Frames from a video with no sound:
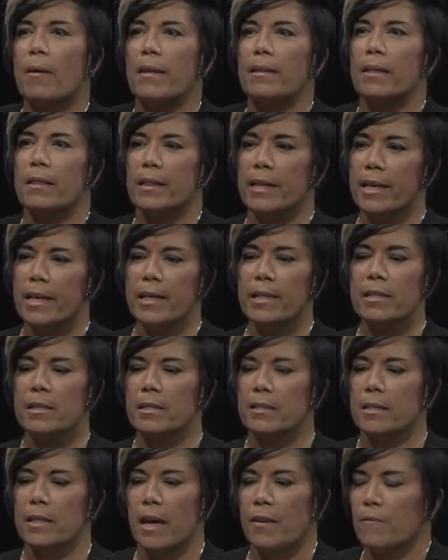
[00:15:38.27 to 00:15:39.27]
And the thing
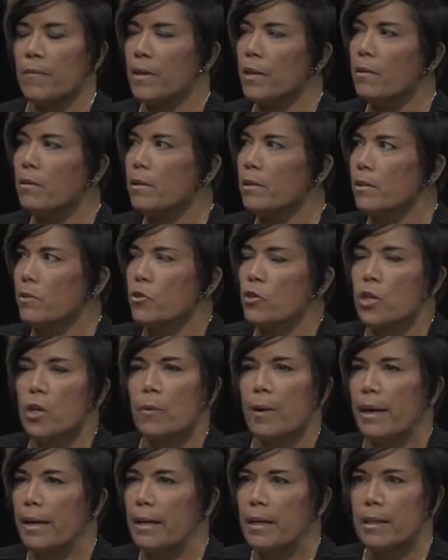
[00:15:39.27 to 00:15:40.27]
is that video doesn't show
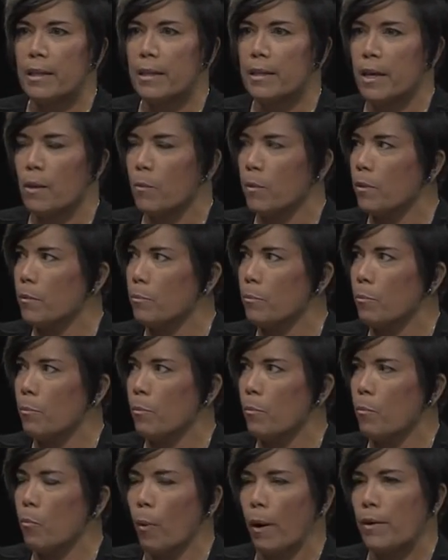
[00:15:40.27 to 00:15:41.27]
anything that would
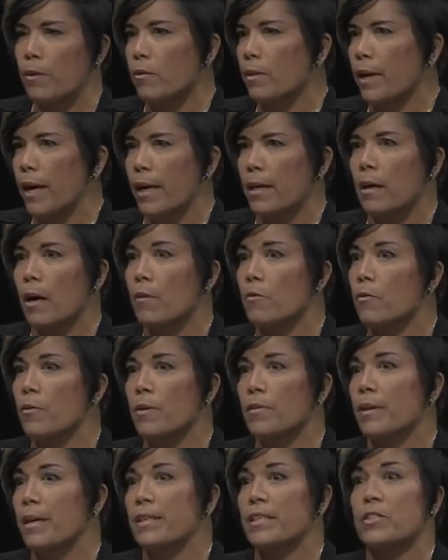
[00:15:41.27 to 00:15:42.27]
render the hate other
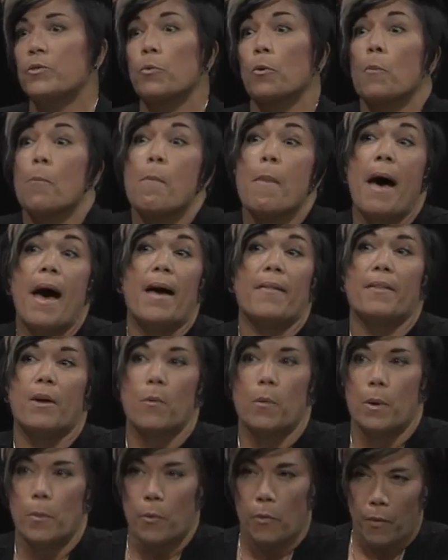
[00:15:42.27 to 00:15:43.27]
than they just were mad that
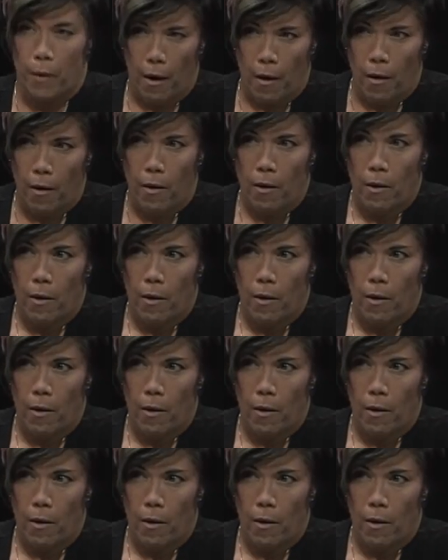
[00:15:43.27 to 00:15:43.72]
we were there.